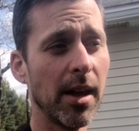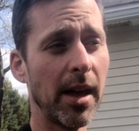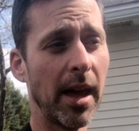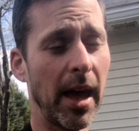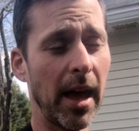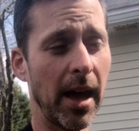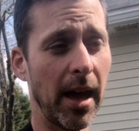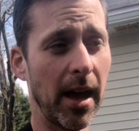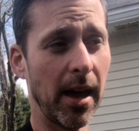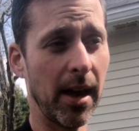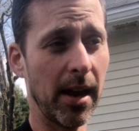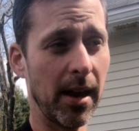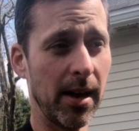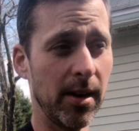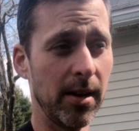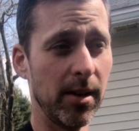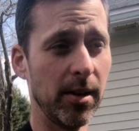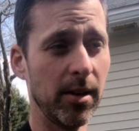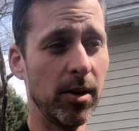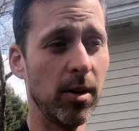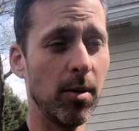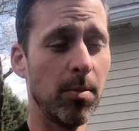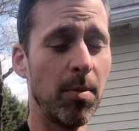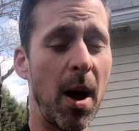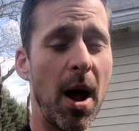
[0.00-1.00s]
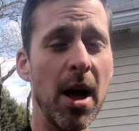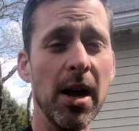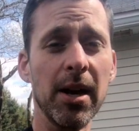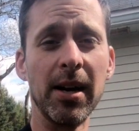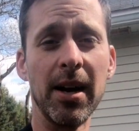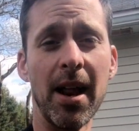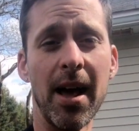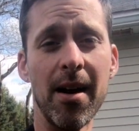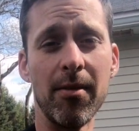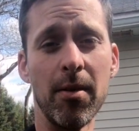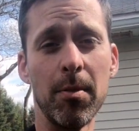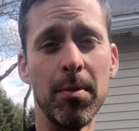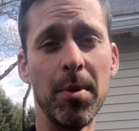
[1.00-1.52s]
and you're probably
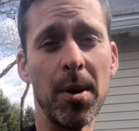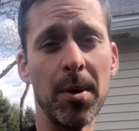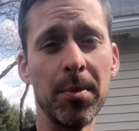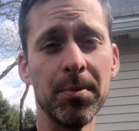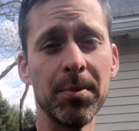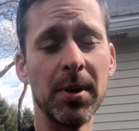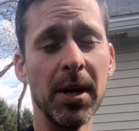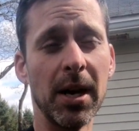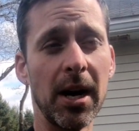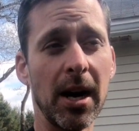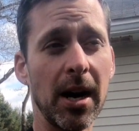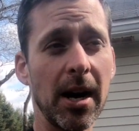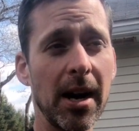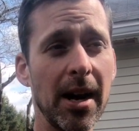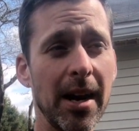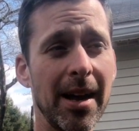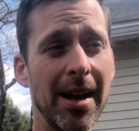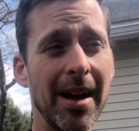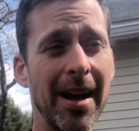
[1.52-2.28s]
gonna have a bump there.